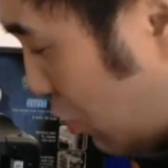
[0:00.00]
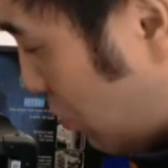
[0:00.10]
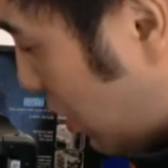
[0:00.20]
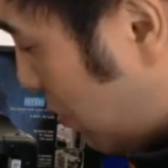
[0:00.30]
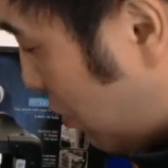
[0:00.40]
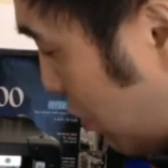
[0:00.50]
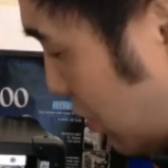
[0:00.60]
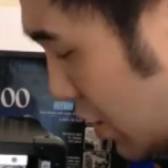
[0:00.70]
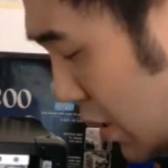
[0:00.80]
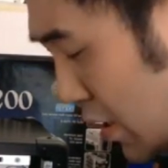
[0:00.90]
your
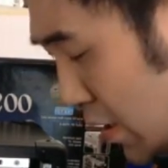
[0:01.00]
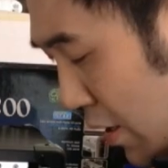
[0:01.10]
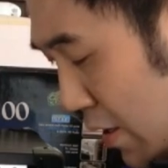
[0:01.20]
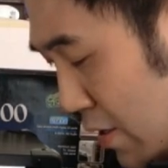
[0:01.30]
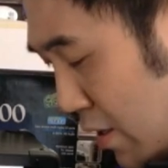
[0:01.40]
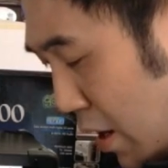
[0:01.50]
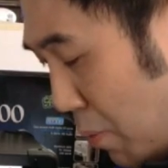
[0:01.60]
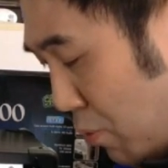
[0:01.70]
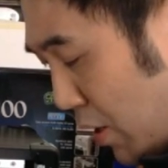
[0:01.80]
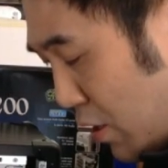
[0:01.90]
motherboard is
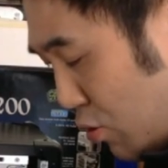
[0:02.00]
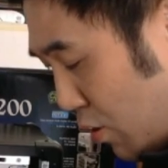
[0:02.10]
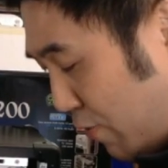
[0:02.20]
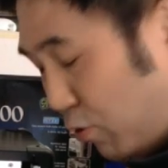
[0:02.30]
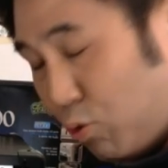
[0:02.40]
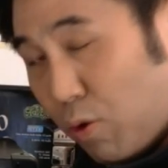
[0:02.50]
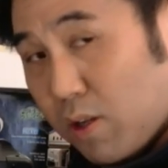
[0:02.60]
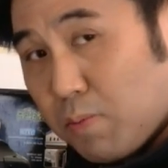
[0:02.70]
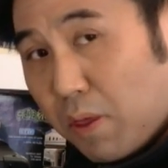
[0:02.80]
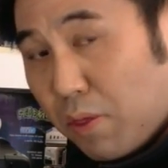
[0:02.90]
upgraded to a full
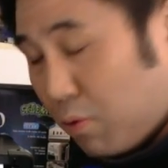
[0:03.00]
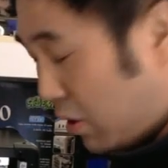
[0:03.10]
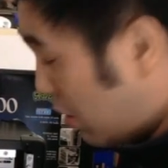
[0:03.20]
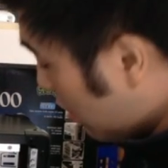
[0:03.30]
USB 3,